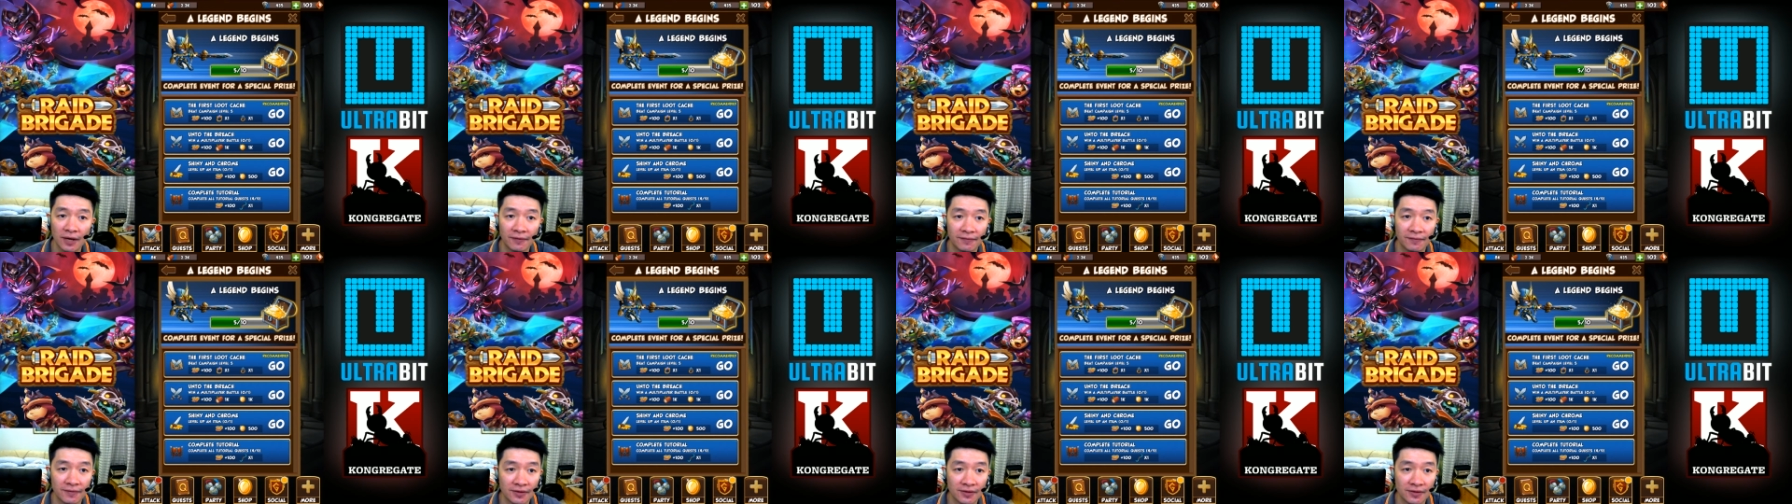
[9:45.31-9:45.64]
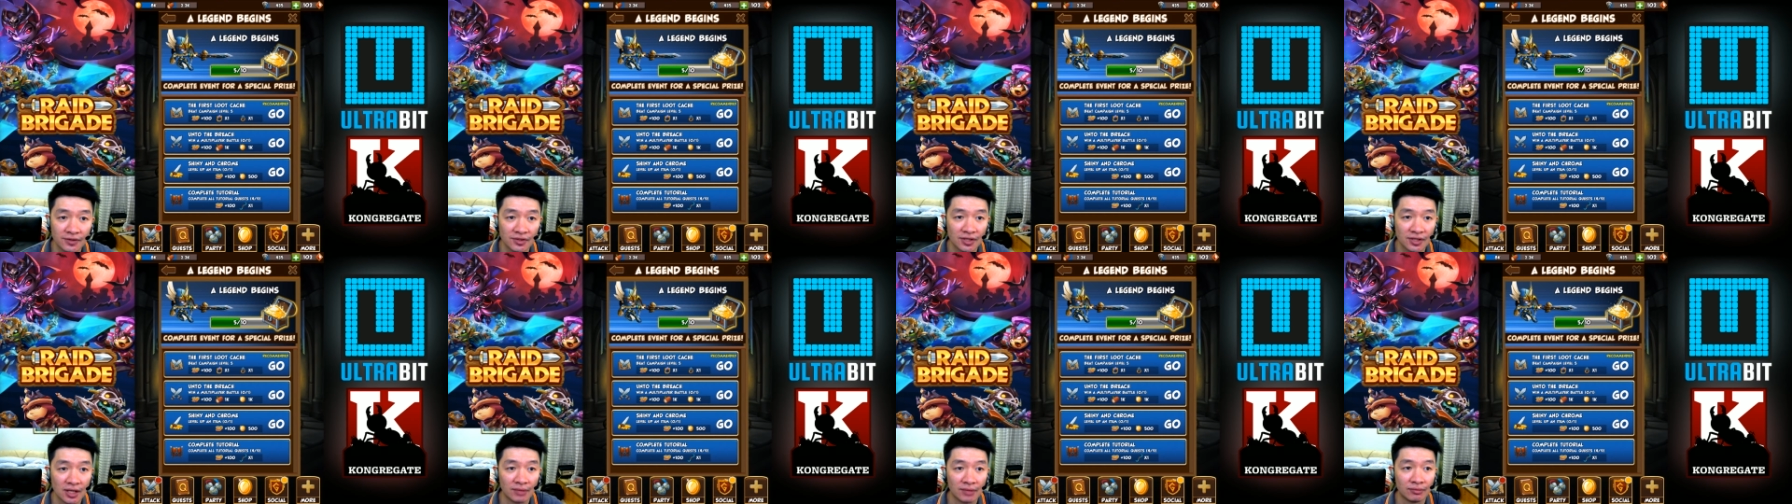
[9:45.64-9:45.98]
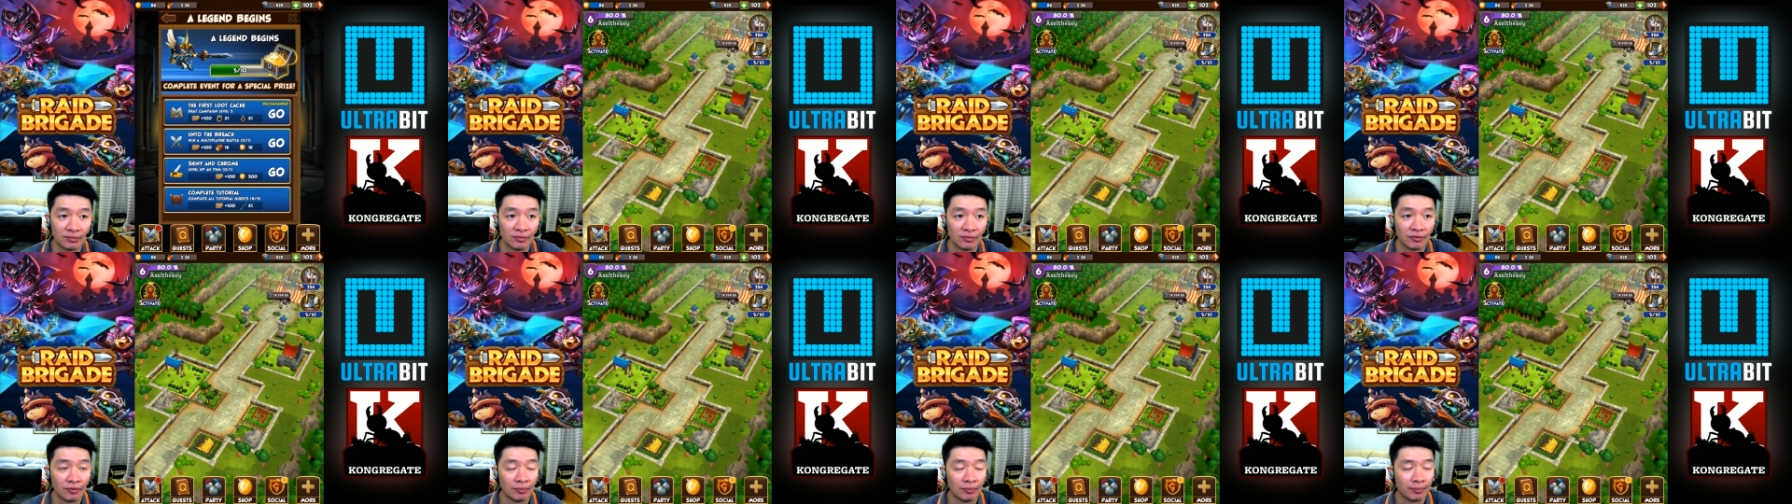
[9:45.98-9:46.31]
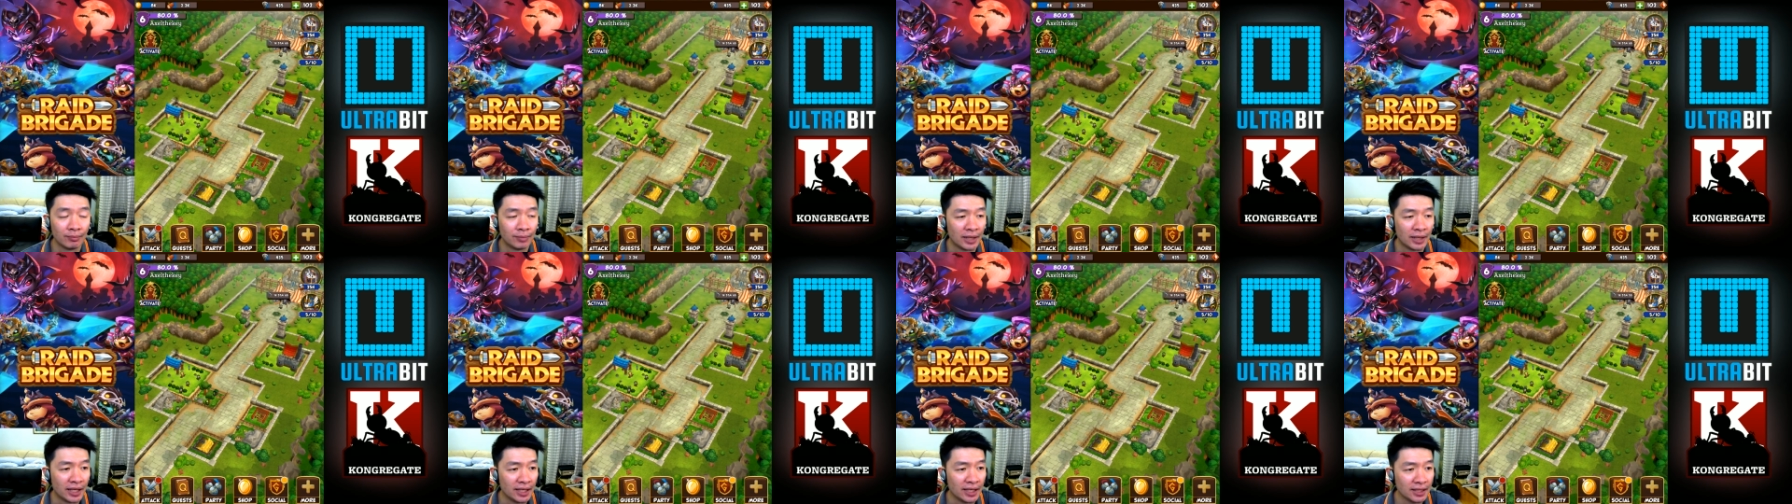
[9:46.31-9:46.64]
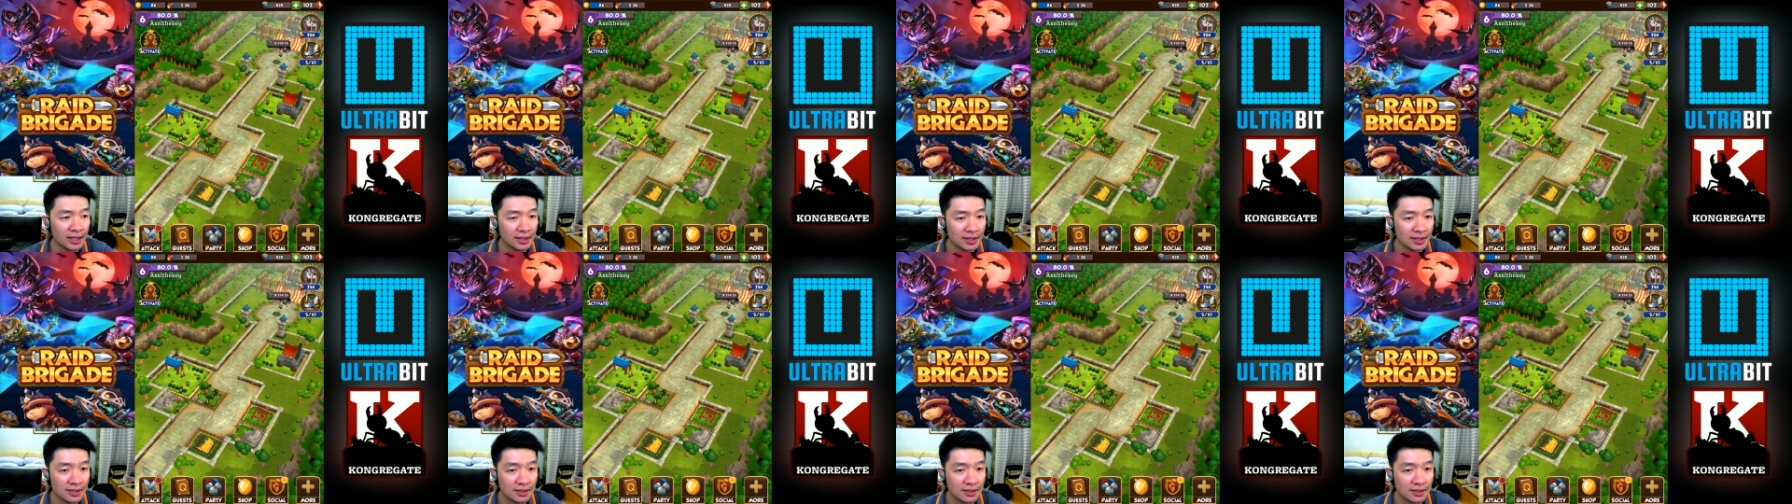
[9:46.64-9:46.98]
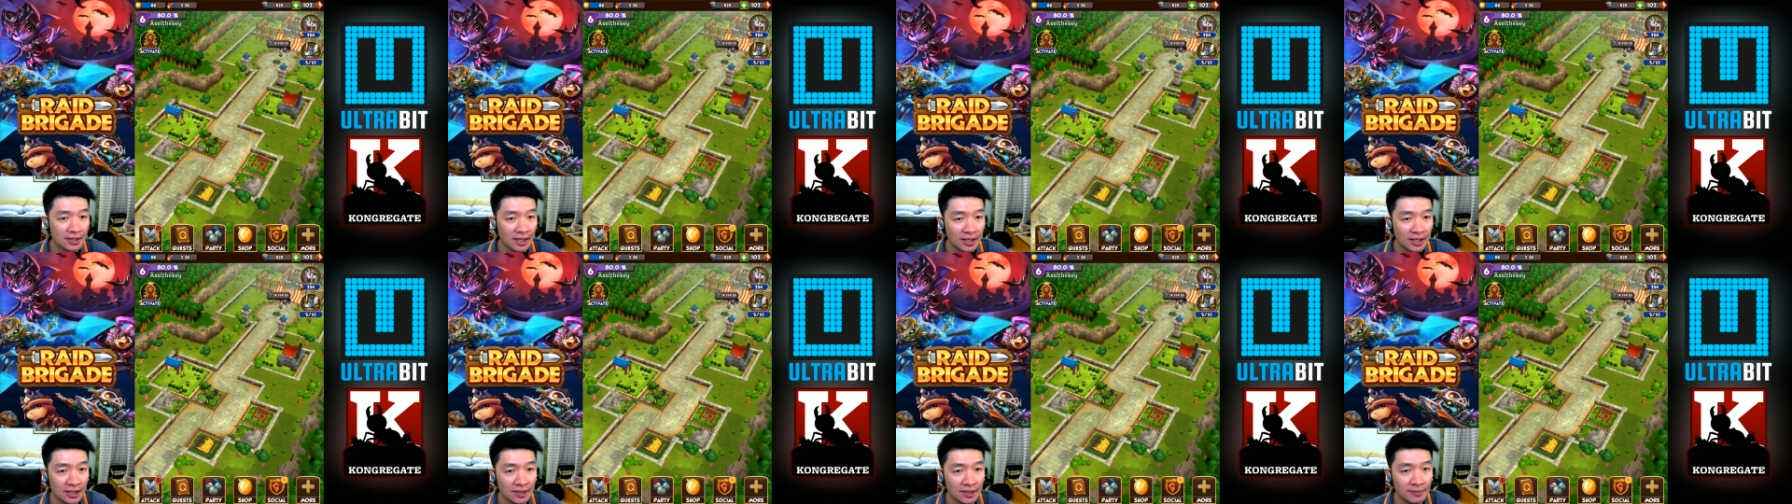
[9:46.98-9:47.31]
first time playing this
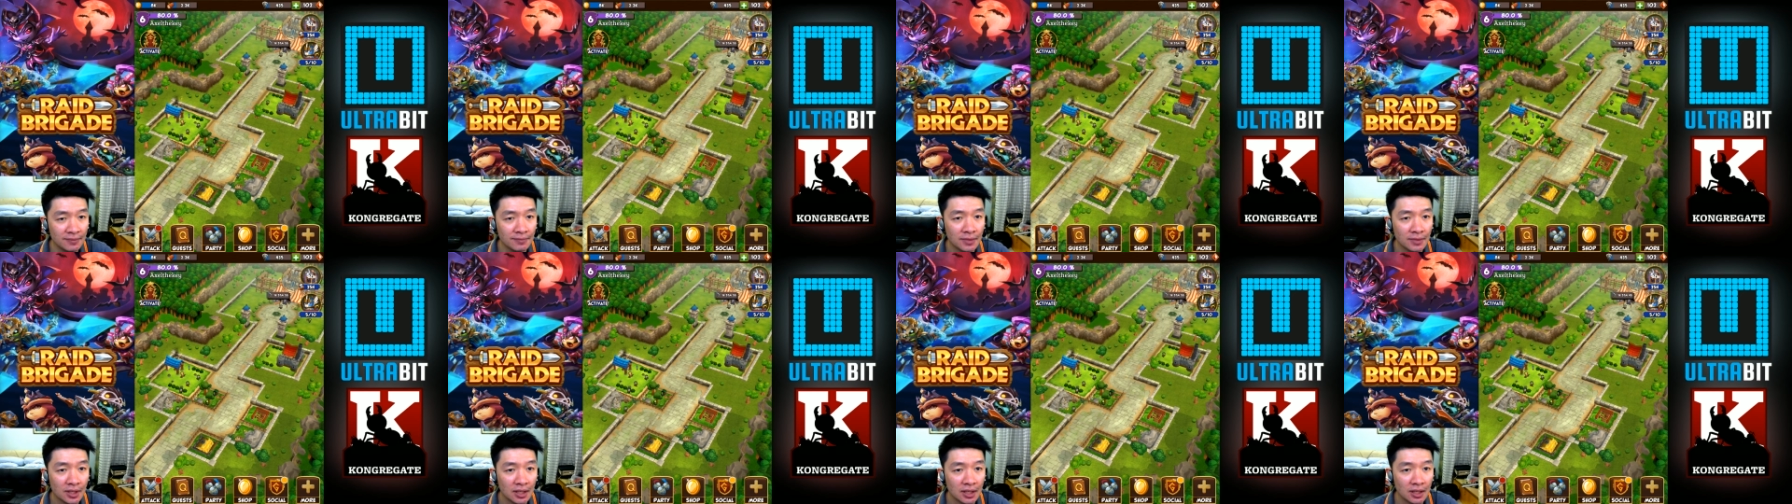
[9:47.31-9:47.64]
game,